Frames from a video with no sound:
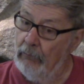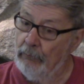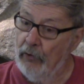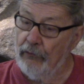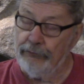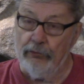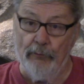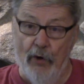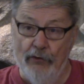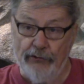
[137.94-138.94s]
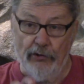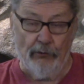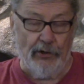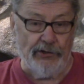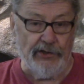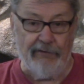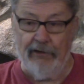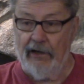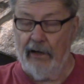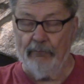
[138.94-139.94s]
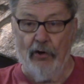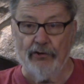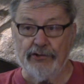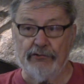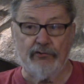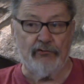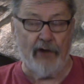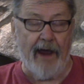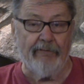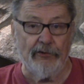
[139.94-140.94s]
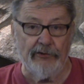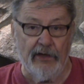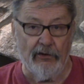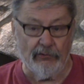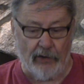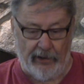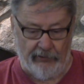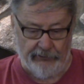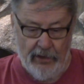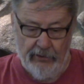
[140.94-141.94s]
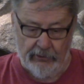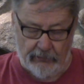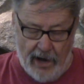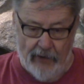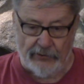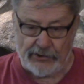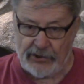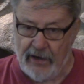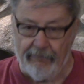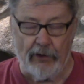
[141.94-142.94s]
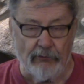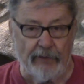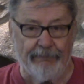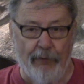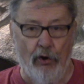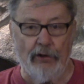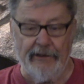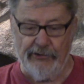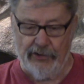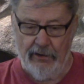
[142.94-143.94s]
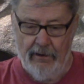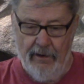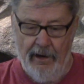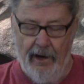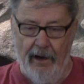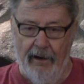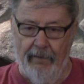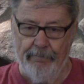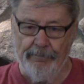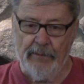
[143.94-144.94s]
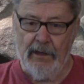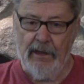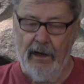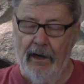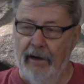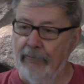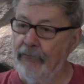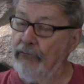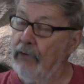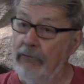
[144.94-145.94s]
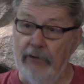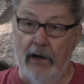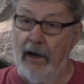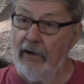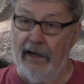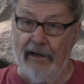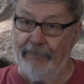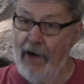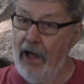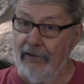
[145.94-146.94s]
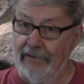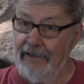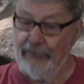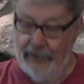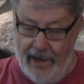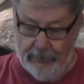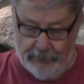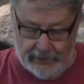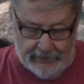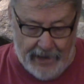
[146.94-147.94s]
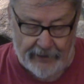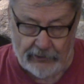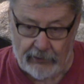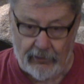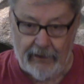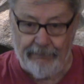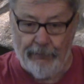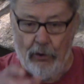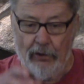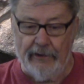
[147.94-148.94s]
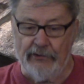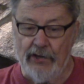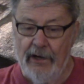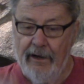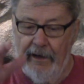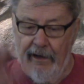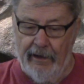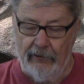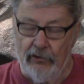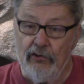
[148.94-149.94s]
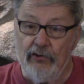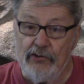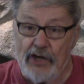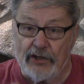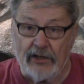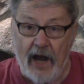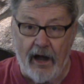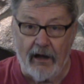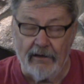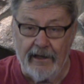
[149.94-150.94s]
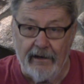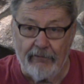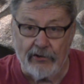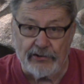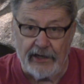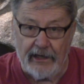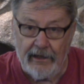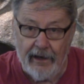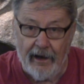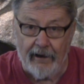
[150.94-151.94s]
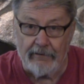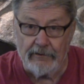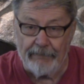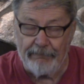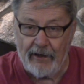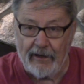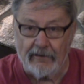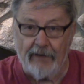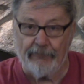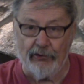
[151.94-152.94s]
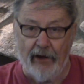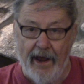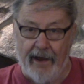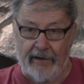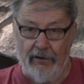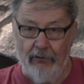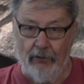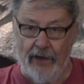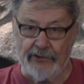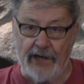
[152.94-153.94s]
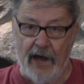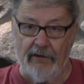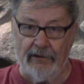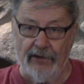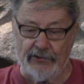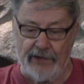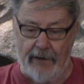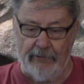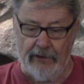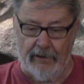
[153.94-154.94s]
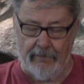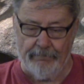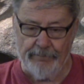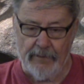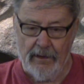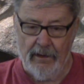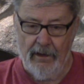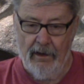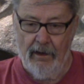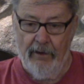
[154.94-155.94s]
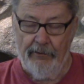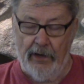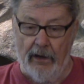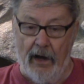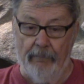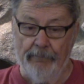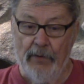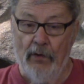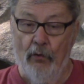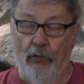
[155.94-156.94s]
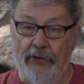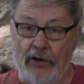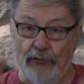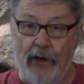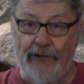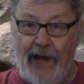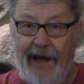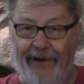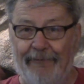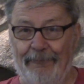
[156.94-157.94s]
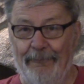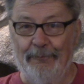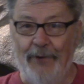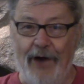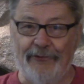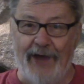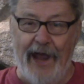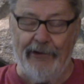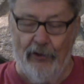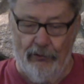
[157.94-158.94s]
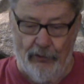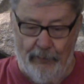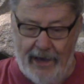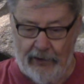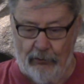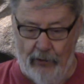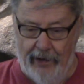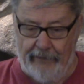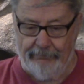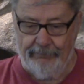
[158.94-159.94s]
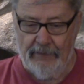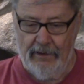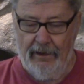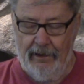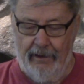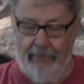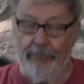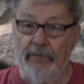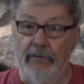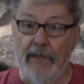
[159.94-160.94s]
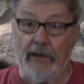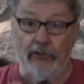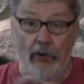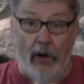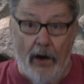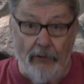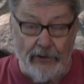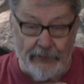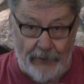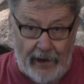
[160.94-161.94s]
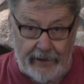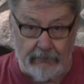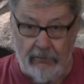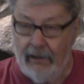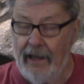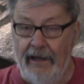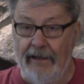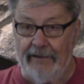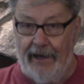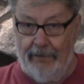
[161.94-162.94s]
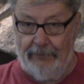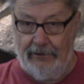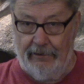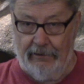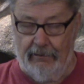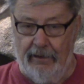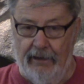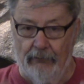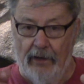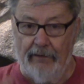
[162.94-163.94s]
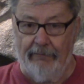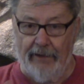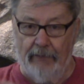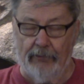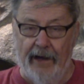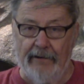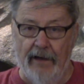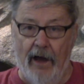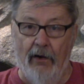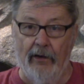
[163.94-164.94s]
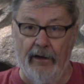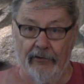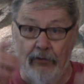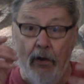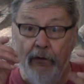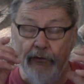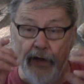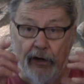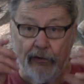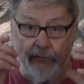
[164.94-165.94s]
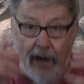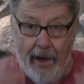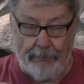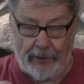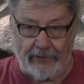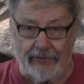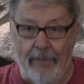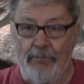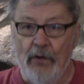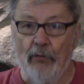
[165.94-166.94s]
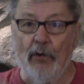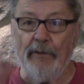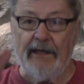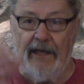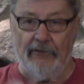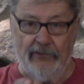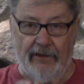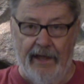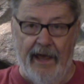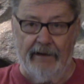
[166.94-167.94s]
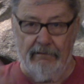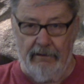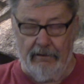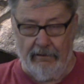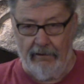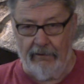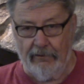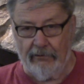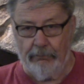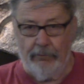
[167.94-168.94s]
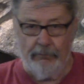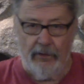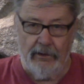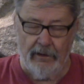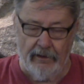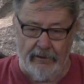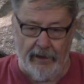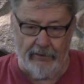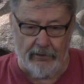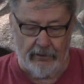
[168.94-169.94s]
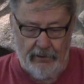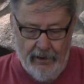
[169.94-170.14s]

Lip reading: well, through most of the woods, even on most traveled deer trails, the ground is covered with foliage. There aren't any fallen leaves yet, but lots of green foliage. And you just hardly ever see a definitive track while scouting this time of the year. There's one kind of a sign, though, no matter what, that you'll always find any time of the year, and one of them right now is deer droppings. We'll be getting to that in another